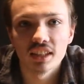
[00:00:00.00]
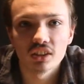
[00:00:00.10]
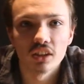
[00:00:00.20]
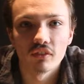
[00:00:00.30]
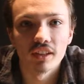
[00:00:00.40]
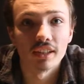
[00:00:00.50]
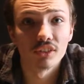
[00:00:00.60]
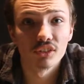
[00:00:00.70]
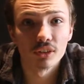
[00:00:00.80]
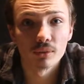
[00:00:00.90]
actually a fairly
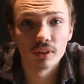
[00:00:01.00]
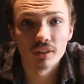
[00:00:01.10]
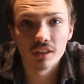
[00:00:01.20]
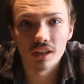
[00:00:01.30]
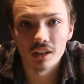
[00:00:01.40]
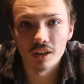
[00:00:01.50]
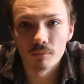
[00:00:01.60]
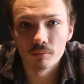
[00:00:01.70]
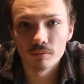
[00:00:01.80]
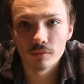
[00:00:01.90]
interesting one.
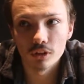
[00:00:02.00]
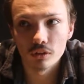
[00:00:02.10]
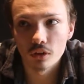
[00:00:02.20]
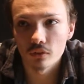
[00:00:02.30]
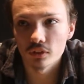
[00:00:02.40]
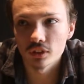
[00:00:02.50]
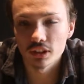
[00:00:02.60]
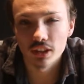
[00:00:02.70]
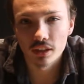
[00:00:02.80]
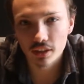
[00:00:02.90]
You often
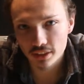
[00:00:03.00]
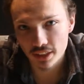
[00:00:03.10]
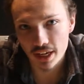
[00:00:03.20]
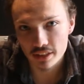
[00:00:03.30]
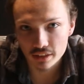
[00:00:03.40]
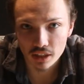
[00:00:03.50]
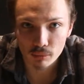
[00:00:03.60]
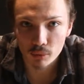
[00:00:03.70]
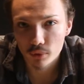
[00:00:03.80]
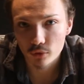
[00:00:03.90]
see these ads
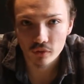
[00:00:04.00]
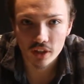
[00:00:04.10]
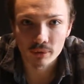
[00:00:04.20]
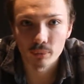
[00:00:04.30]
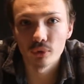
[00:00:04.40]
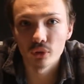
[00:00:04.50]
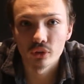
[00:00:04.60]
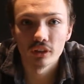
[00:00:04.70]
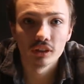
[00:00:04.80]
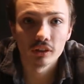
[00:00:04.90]
come up on Facebook
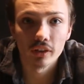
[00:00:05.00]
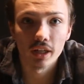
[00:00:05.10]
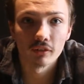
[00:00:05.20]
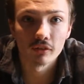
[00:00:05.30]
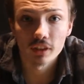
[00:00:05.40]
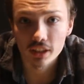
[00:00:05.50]
or Instagram for